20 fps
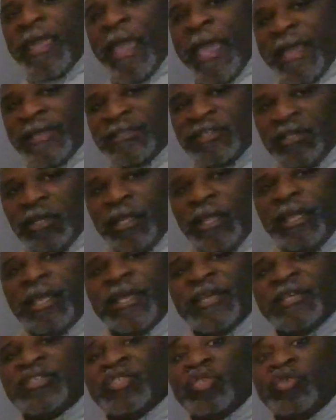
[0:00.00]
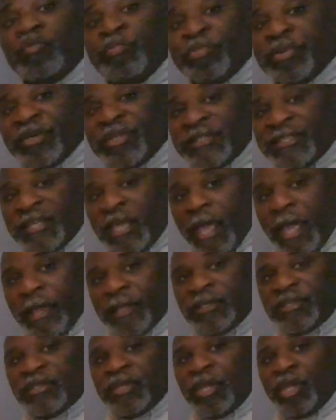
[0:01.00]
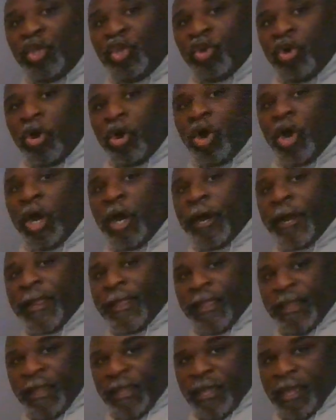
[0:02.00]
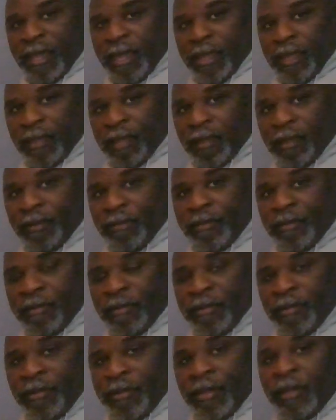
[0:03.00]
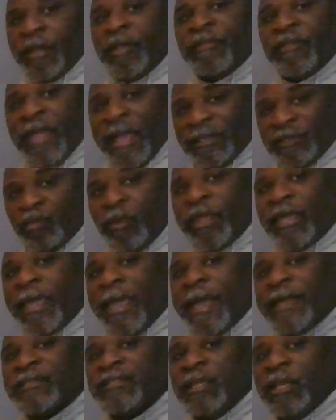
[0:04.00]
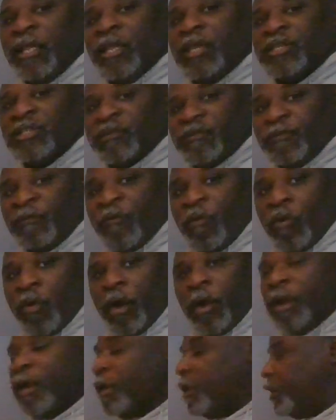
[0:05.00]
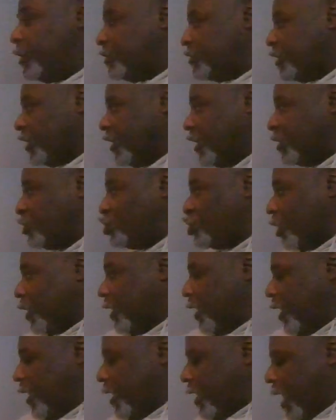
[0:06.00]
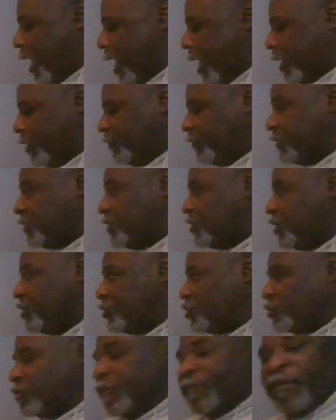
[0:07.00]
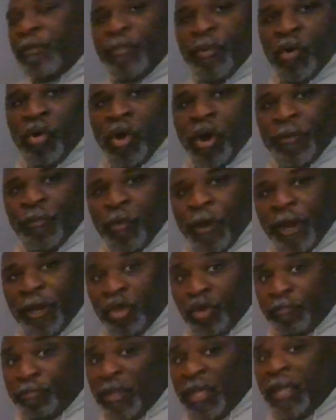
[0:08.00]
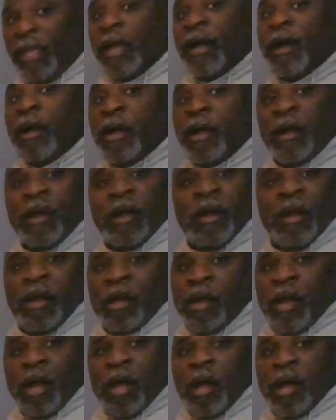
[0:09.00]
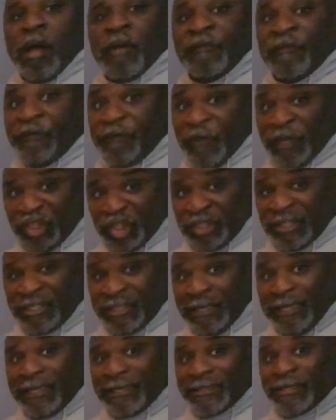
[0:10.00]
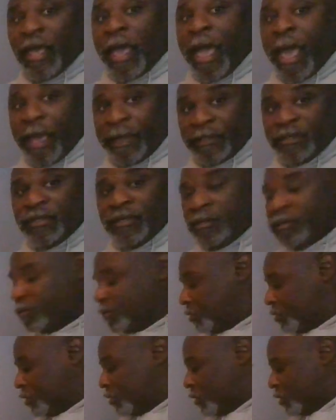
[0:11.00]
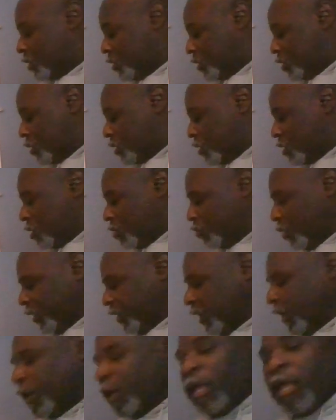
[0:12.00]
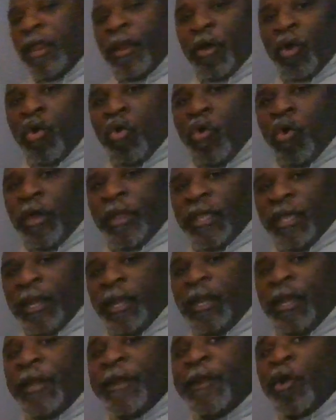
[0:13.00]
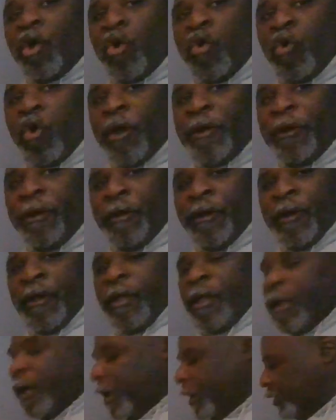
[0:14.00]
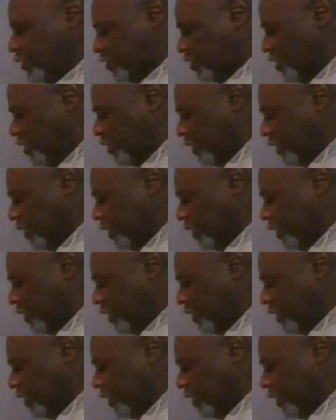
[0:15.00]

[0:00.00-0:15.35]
Castling is to protect your king. That's what castling is for. To get your king out of the center of the board where it could be viciously attacked. But get it in a corner. And you see